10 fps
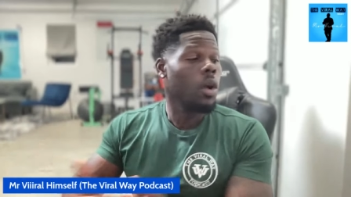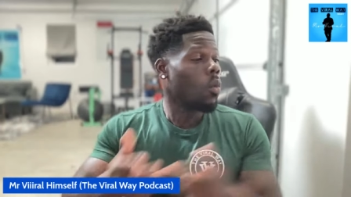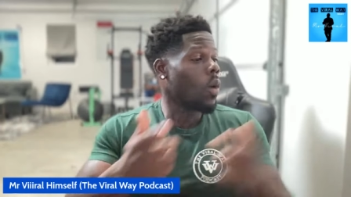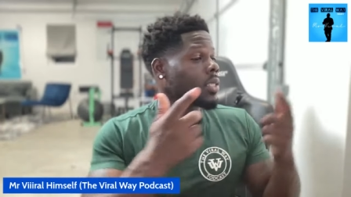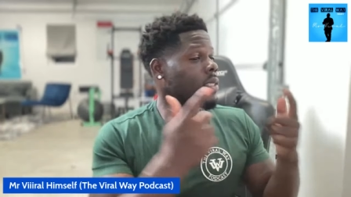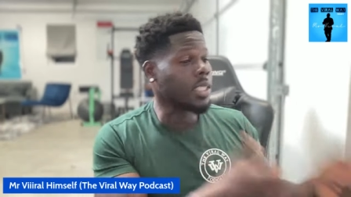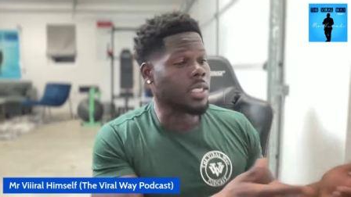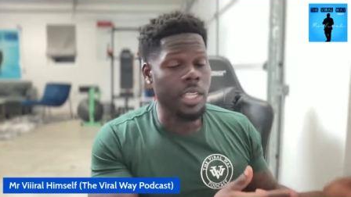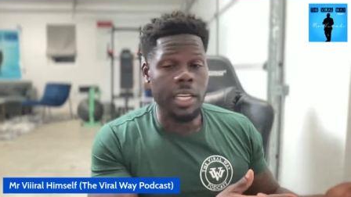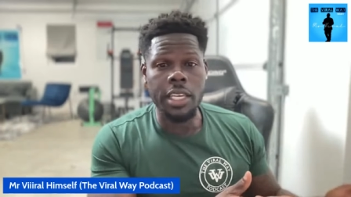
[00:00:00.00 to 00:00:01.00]
watch this
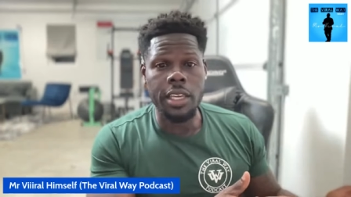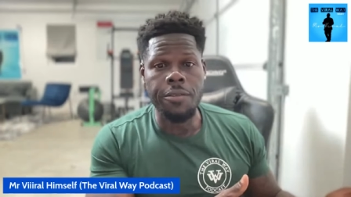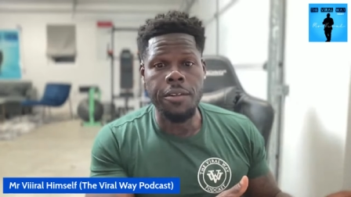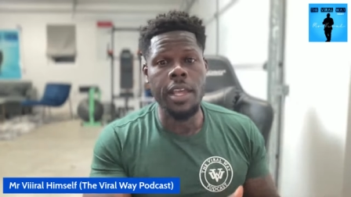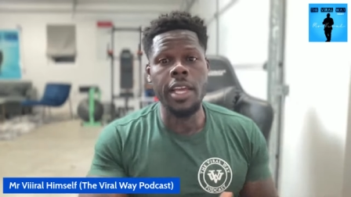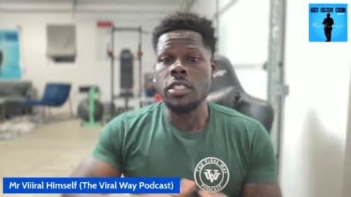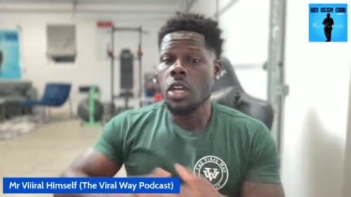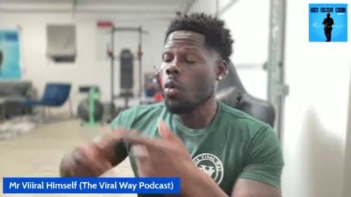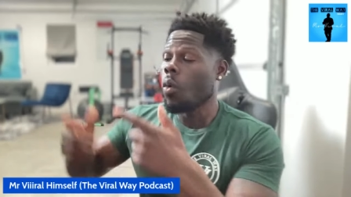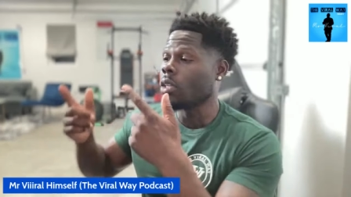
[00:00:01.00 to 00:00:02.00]
nigga get finessed,
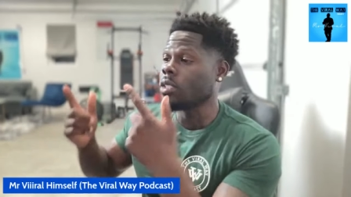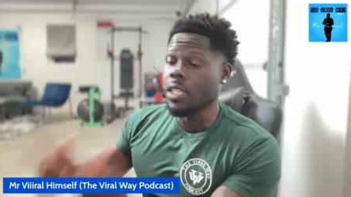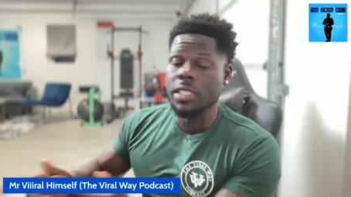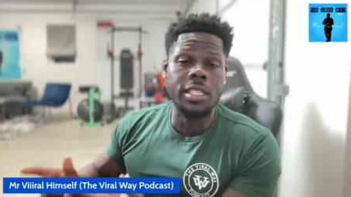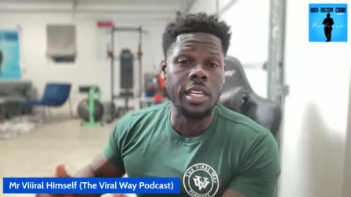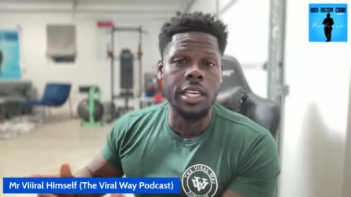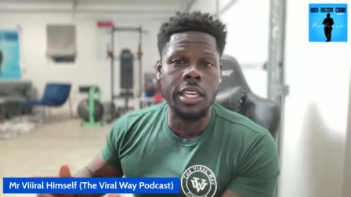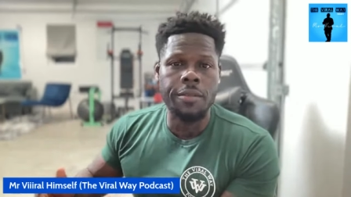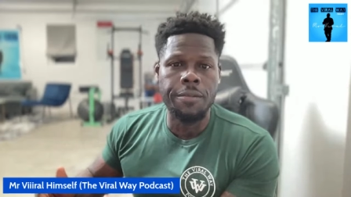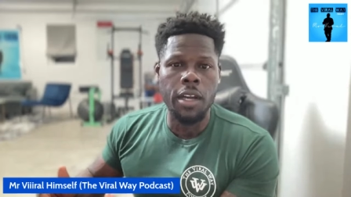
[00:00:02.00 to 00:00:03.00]
watch this nigga
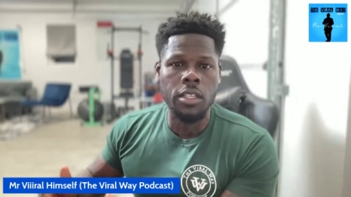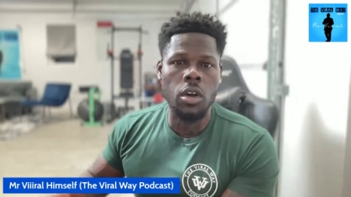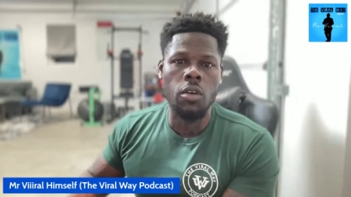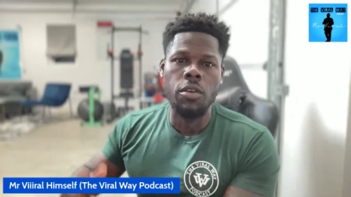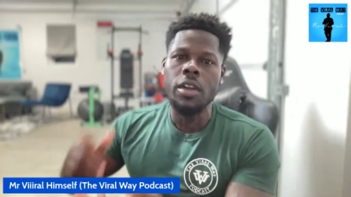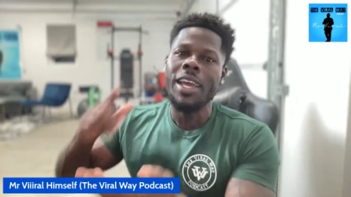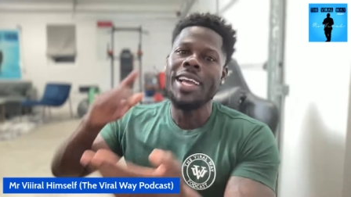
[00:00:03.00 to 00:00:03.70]
get fucked over,